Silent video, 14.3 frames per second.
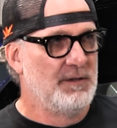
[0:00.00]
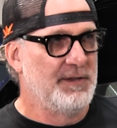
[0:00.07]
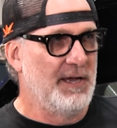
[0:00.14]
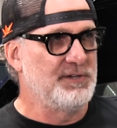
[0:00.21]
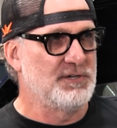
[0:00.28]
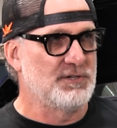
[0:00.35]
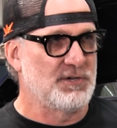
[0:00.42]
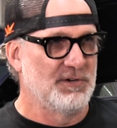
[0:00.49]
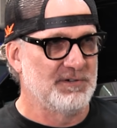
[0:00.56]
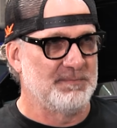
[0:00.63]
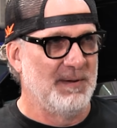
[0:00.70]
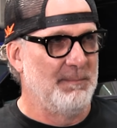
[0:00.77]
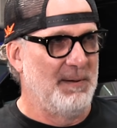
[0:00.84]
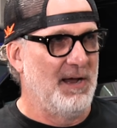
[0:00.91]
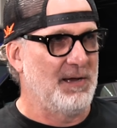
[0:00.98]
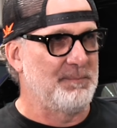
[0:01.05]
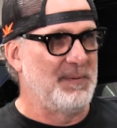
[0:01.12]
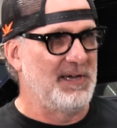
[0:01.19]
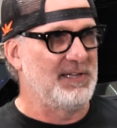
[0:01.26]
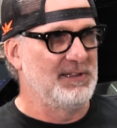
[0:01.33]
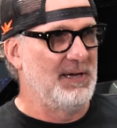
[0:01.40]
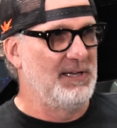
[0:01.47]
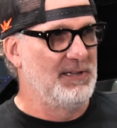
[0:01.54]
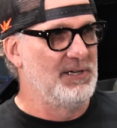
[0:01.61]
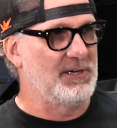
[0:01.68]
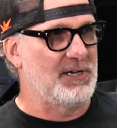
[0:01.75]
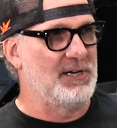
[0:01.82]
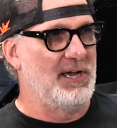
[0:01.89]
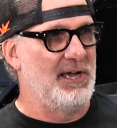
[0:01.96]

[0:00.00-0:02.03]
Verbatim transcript: that just hurts my back by looking